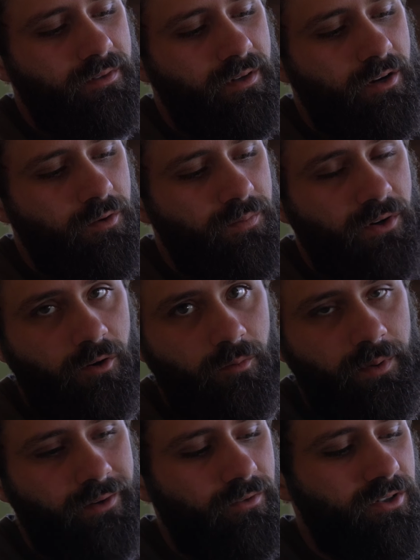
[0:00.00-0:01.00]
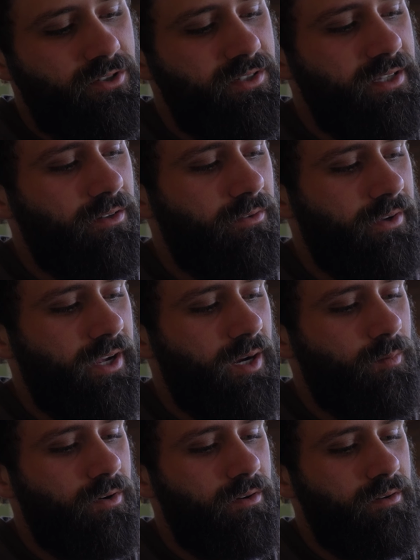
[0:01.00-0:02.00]
I hope y'all will be able to see it on
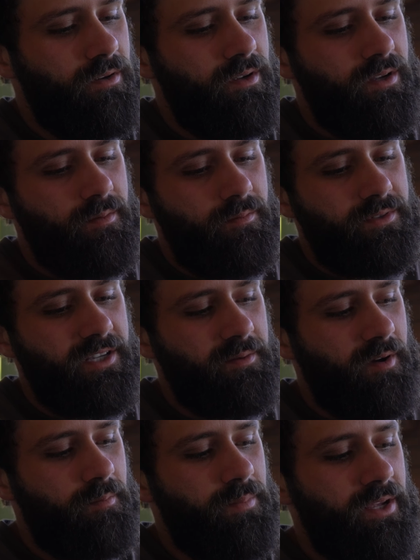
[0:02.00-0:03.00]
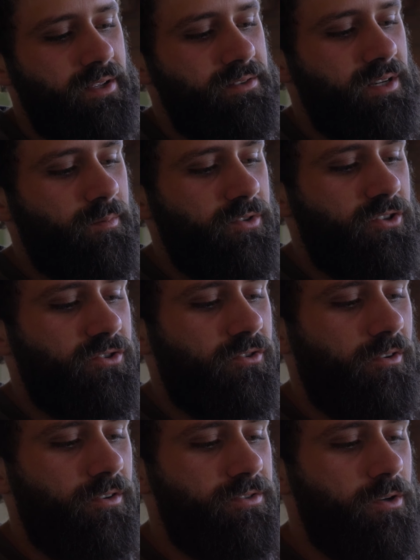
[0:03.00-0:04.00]
camera. I'm going to take my beans and I'm going to just
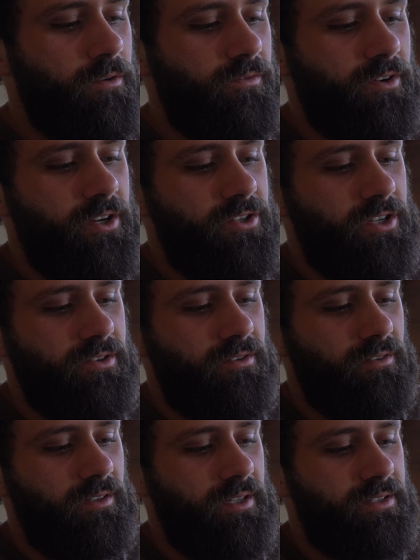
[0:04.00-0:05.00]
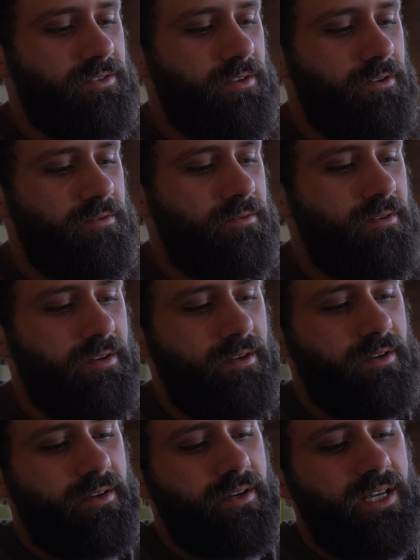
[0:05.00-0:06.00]
cross over each other like so.
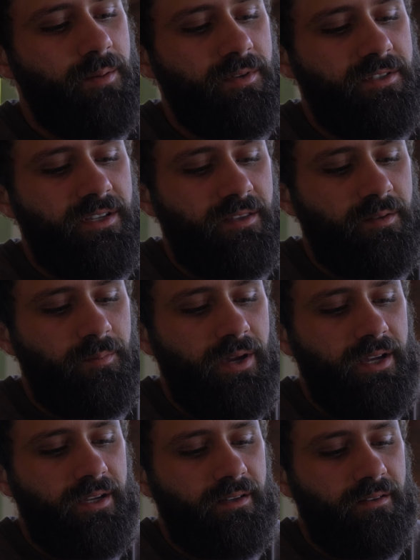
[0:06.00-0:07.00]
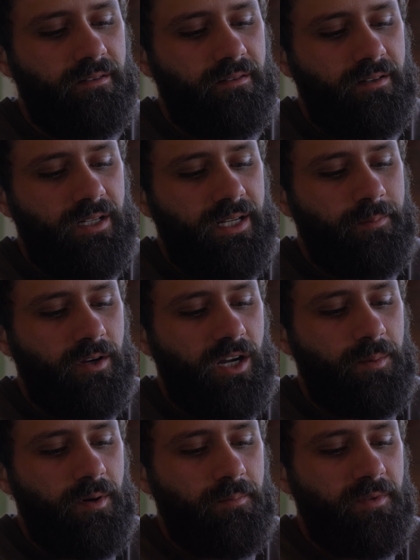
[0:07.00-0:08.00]
And I'm going to take the bacon and I'm going to
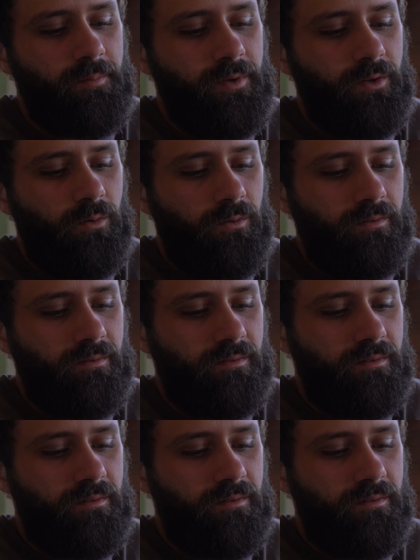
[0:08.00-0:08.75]
come up the middle.